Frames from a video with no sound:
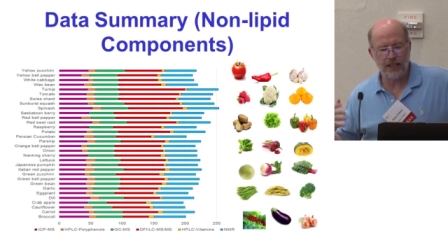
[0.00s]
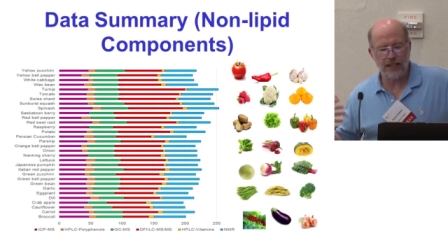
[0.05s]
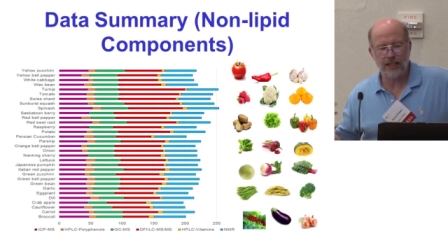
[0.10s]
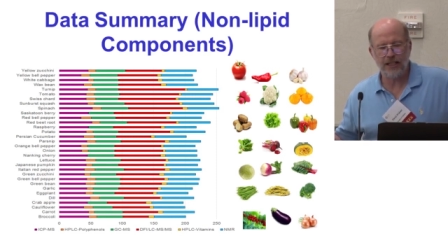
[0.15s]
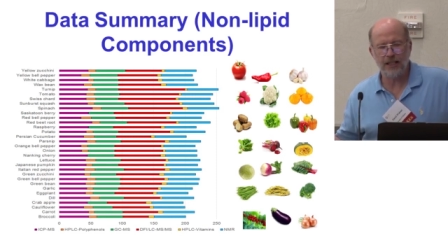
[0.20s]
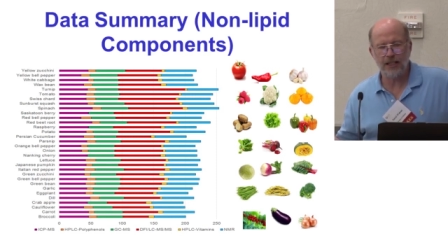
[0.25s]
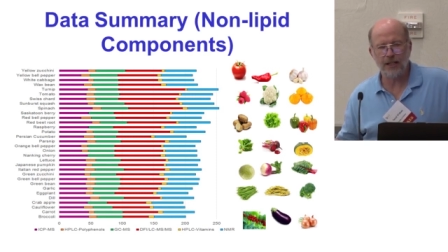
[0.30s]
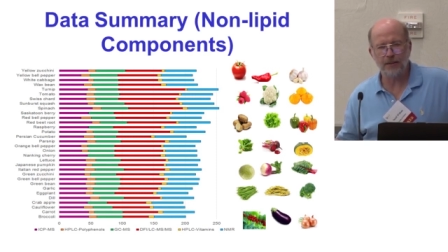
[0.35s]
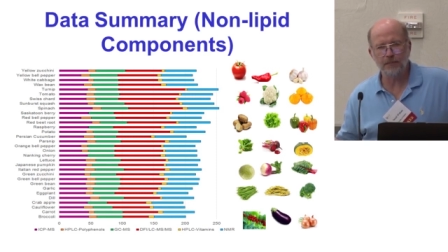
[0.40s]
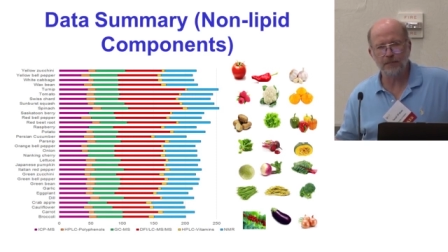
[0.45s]
the
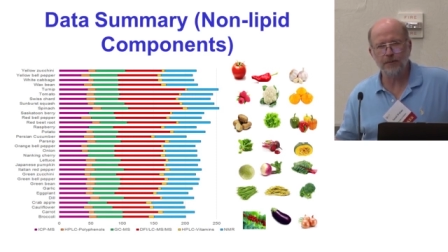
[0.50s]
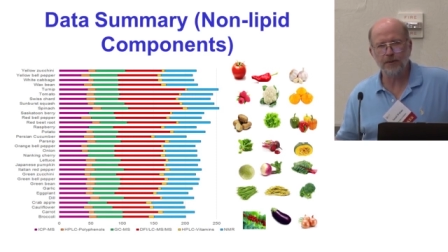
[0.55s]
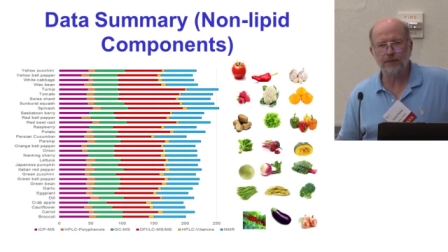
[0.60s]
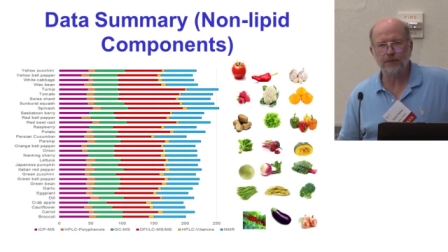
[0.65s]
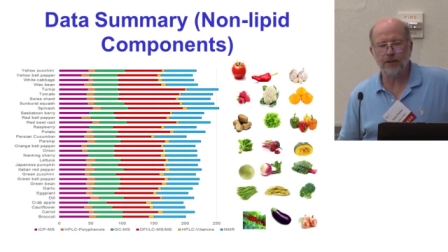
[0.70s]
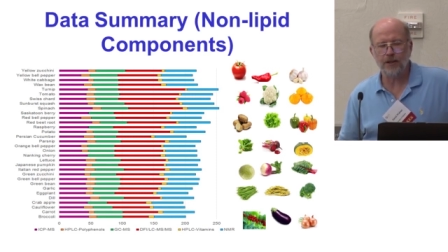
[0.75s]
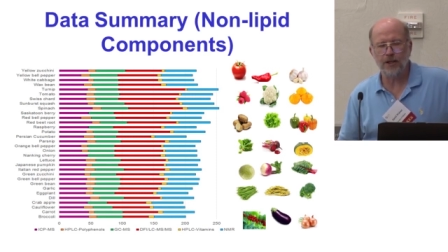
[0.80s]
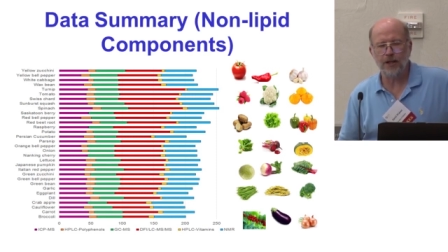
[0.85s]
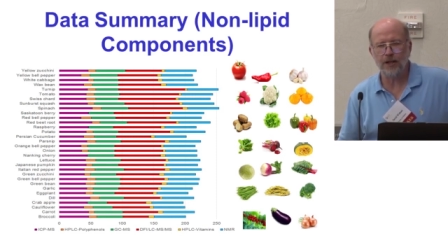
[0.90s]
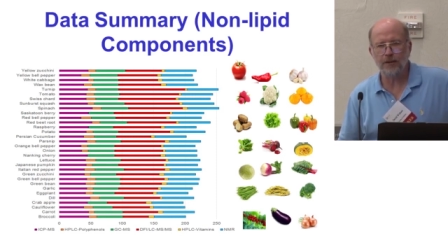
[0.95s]
number of
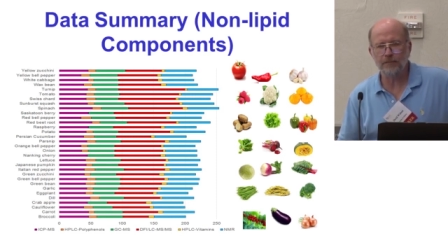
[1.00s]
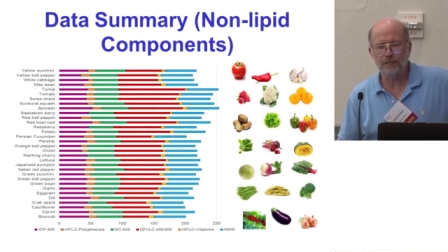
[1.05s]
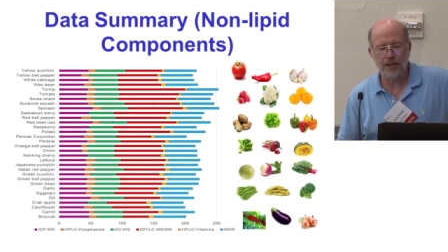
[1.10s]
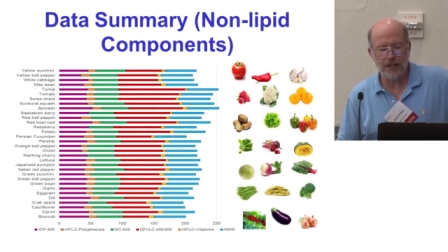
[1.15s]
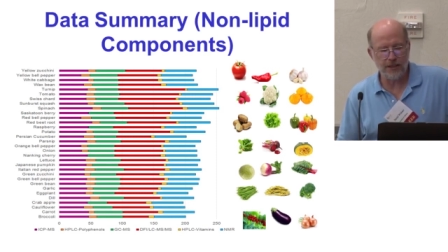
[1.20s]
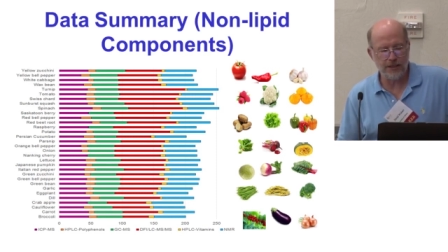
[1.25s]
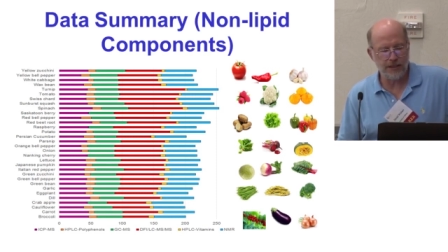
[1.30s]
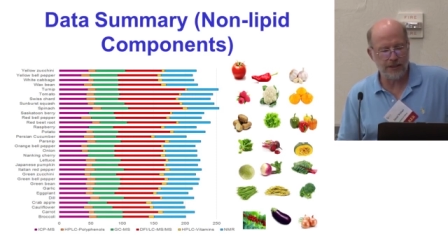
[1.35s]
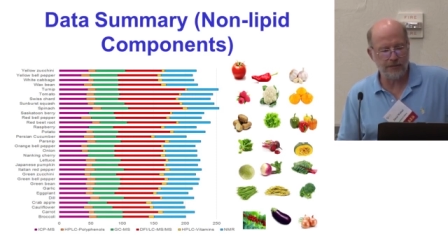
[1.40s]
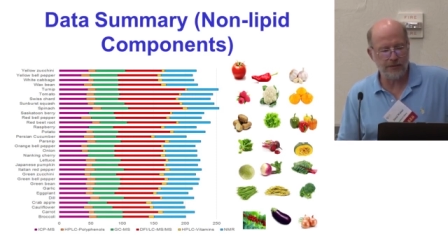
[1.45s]

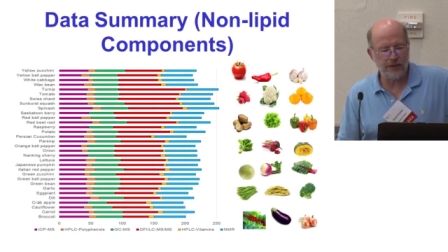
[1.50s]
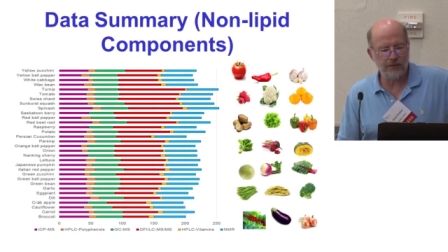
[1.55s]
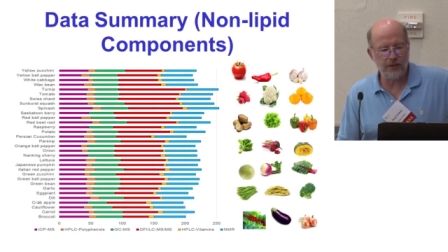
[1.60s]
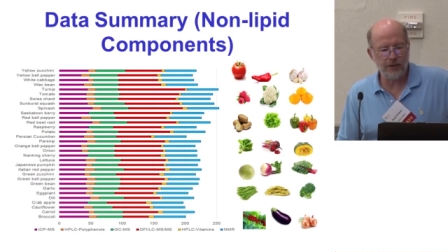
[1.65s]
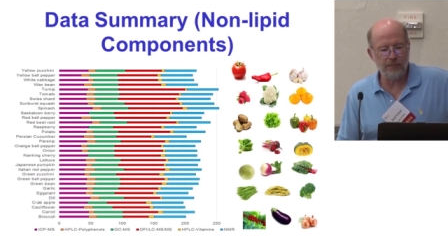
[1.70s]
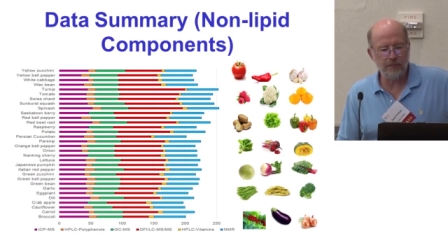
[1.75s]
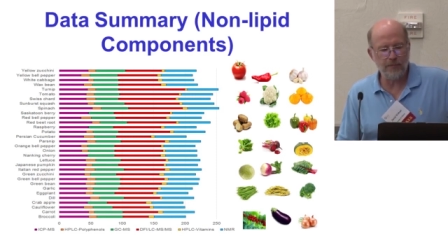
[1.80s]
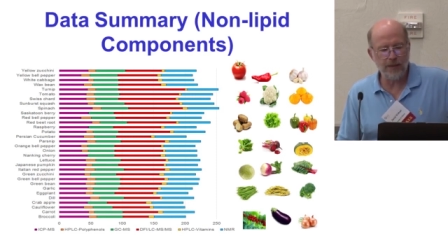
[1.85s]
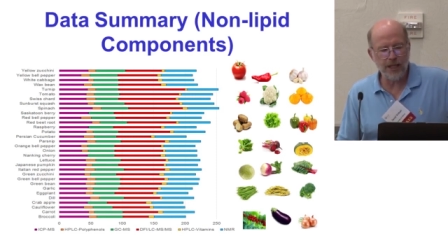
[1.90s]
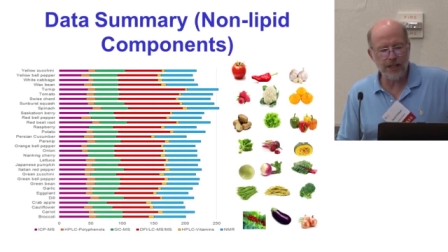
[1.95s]
compounds that we
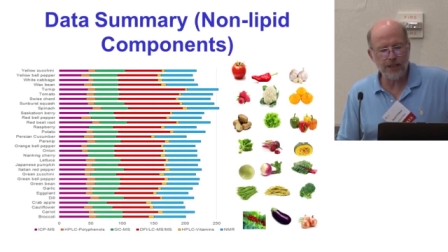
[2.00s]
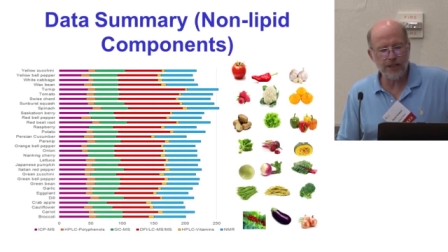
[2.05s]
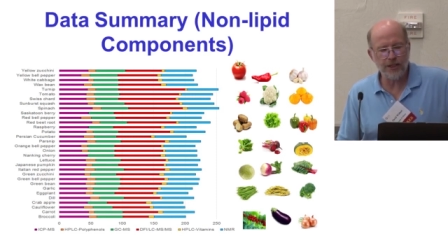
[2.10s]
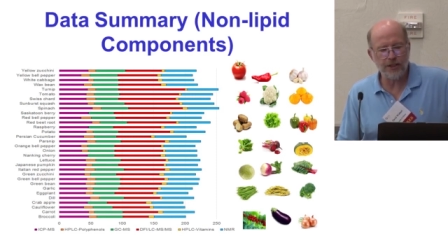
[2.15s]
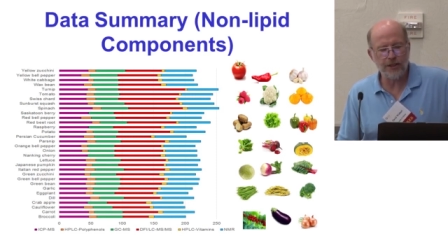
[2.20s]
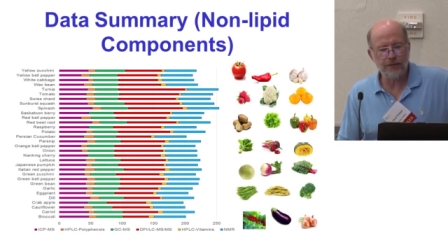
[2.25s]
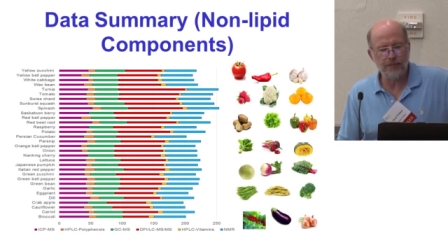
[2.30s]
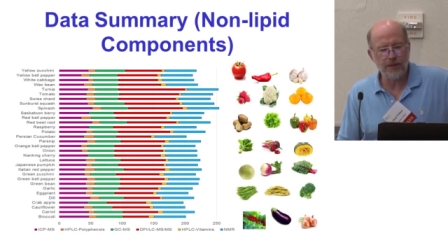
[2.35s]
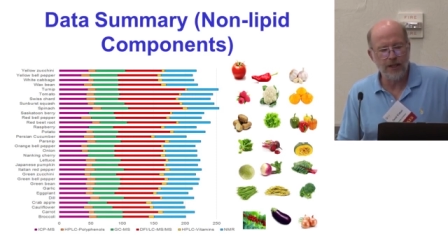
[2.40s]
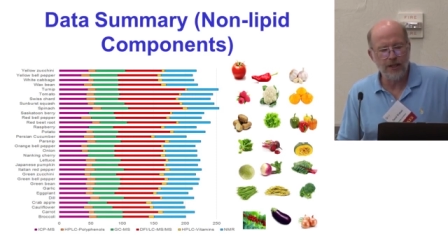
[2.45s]
would
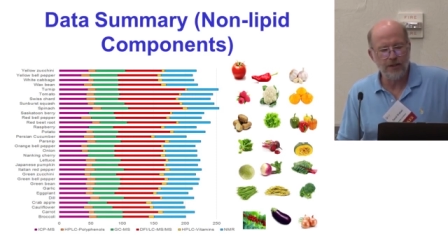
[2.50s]
measure